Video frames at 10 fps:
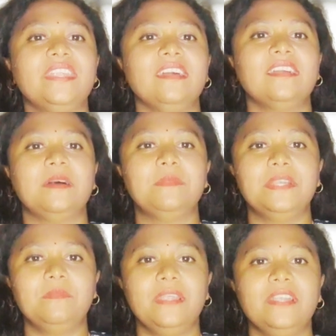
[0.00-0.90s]
a
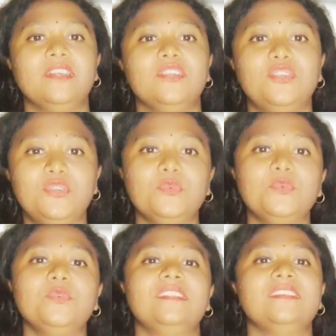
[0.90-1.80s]
commitment to
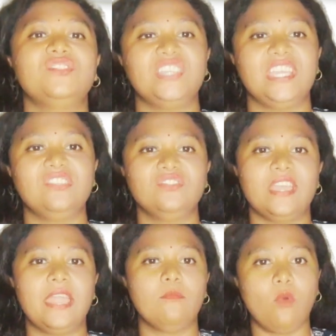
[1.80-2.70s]
the change
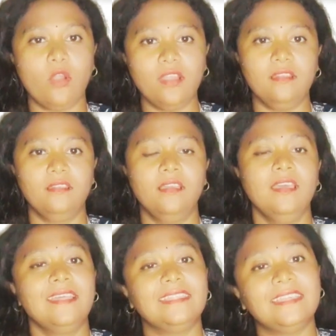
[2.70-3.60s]
and model
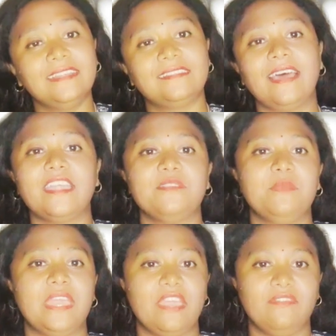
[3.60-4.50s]
the desired
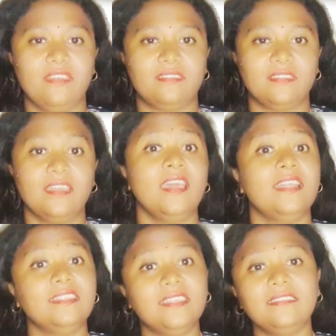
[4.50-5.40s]
behaviors.
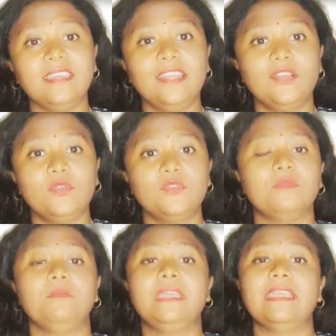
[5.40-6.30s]
This includes
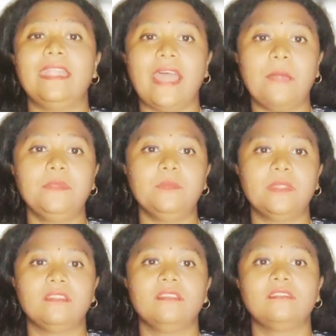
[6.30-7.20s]
being
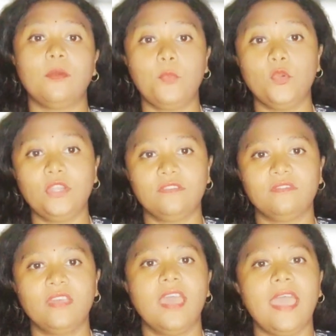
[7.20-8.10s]
adaptable, supportive,
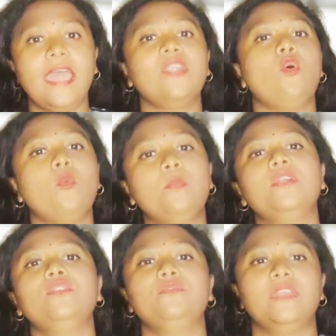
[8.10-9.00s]
and
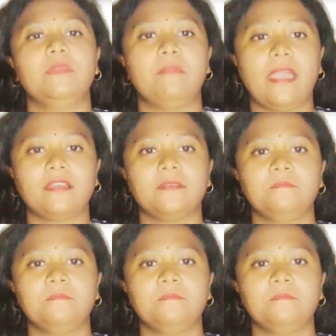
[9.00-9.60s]
open to feedback.